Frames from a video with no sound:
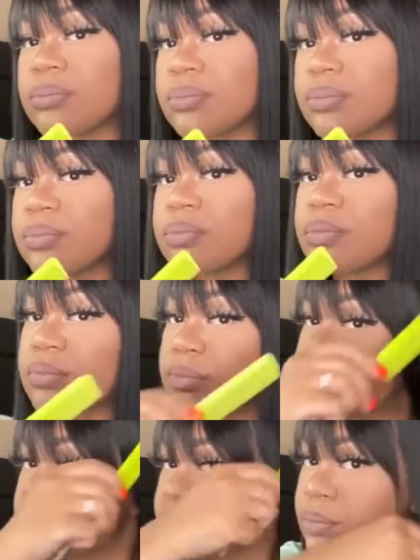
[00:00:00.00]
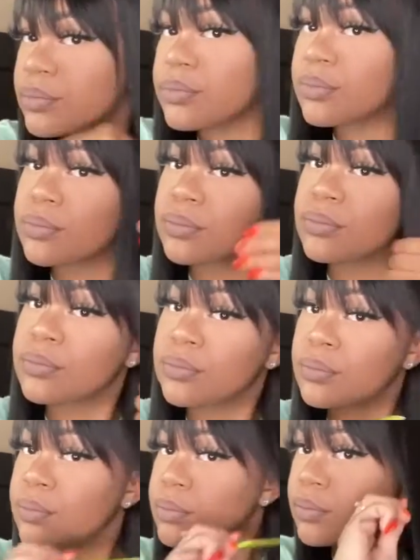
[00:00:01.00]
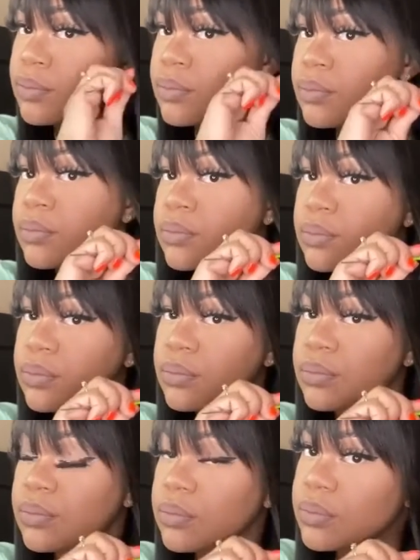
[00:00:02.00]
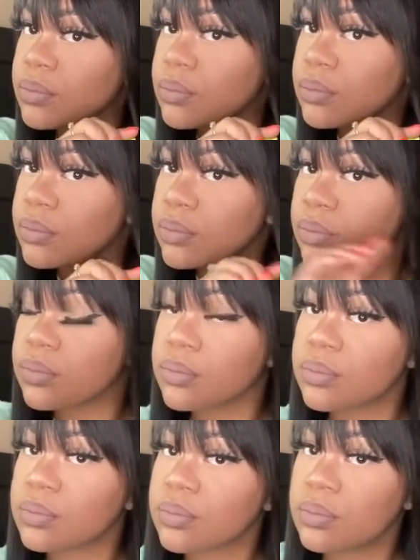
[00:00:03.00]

[no speech]